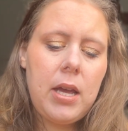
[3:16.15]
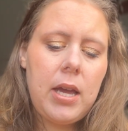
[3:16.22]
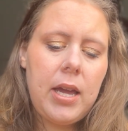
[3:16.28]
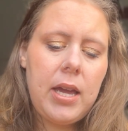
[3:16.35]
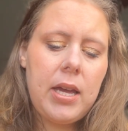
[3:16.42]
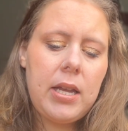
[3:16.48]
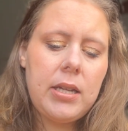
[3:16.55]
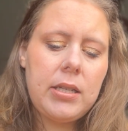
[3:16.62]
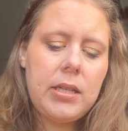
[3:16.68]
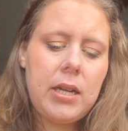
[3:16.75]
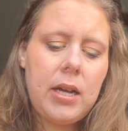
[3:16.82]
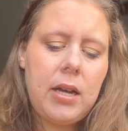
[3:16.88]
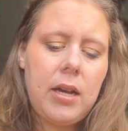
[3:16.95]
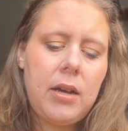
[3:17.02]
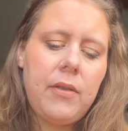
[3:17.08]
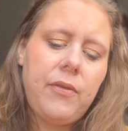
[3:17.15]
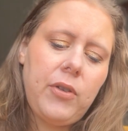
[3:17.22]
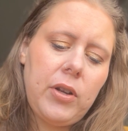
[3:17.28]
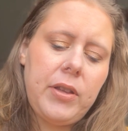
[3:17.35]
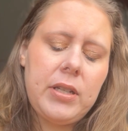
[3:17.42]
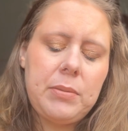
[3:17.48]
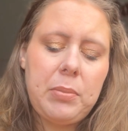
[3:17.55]
and
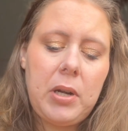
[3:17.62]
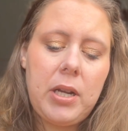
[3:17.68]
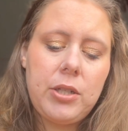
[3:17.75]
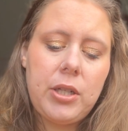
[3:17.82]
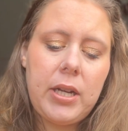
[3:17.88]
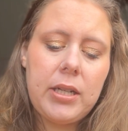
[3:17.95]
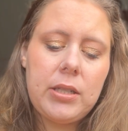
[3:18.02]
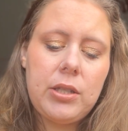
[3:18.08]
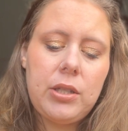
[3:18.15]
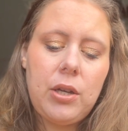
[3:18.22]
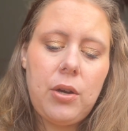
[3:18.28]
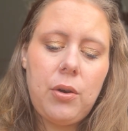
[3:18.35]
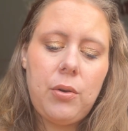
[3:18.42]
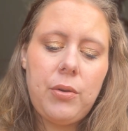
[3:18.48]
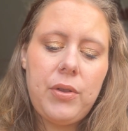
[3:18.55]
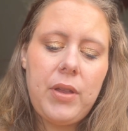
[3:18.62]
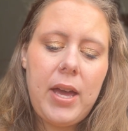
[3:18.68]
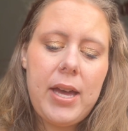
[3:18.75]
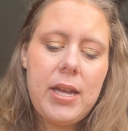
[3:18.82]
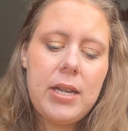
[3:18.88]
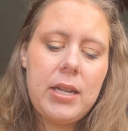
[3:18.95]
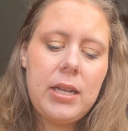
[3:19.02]
for this project. So
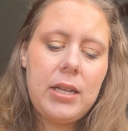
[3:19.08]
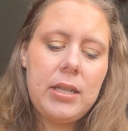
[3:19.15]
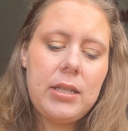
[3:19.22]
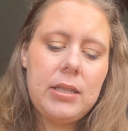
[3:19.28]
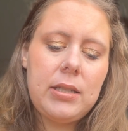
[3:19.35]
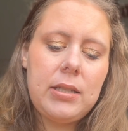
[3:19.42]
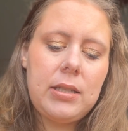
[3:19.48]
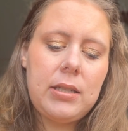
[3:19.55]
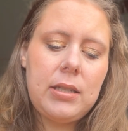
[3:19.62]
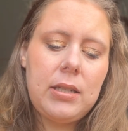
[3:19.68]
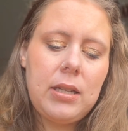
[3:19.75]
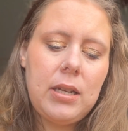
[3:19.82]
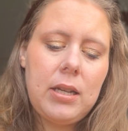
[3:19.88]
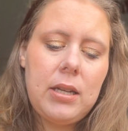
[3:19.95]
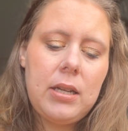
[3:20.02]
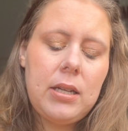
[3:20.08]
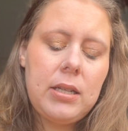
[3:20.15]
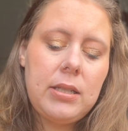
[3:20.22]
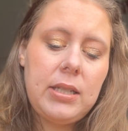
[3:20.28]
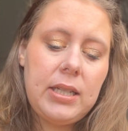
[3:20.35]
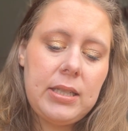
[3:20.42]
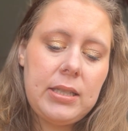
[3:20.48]
that is
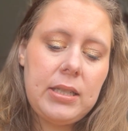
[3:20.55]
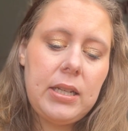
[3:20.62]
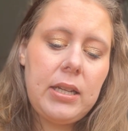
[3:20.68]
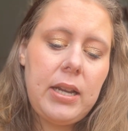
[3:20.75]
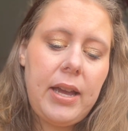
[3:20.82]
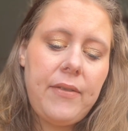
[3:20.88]
decent.